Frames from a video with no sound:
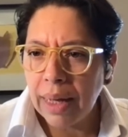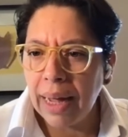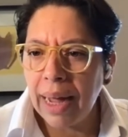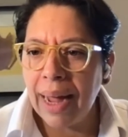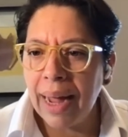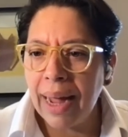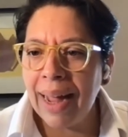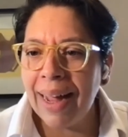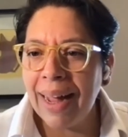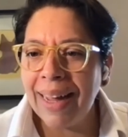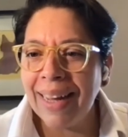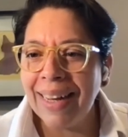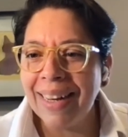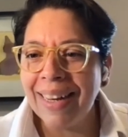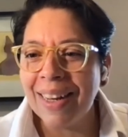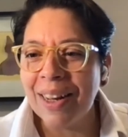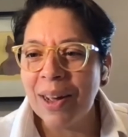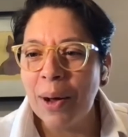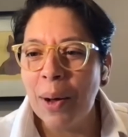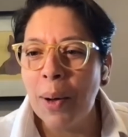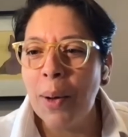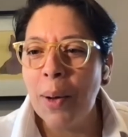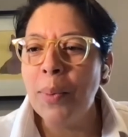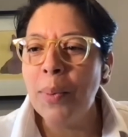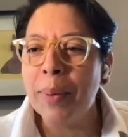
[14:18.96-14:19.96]
and
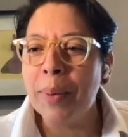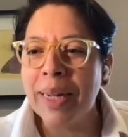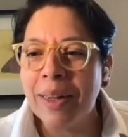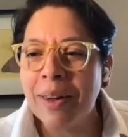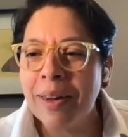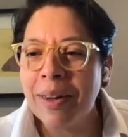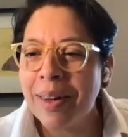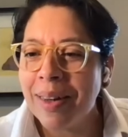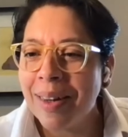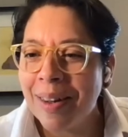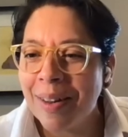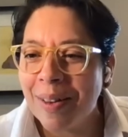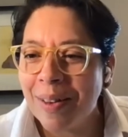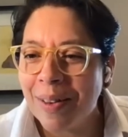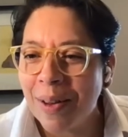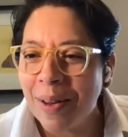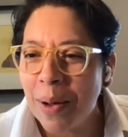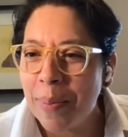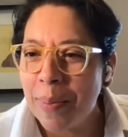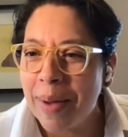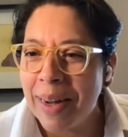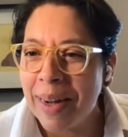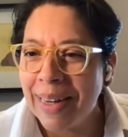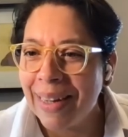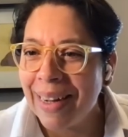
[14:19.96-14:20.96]
oh my goodness,
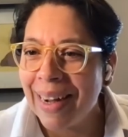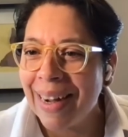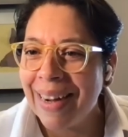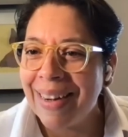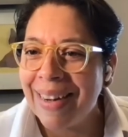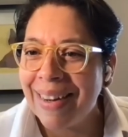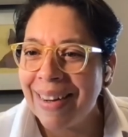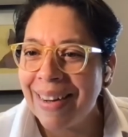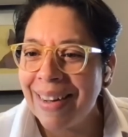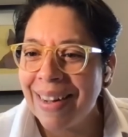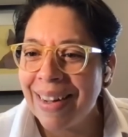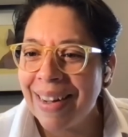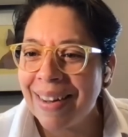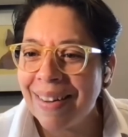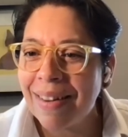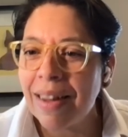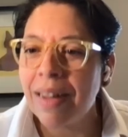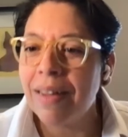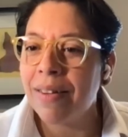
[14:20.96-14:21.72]
so many ideas.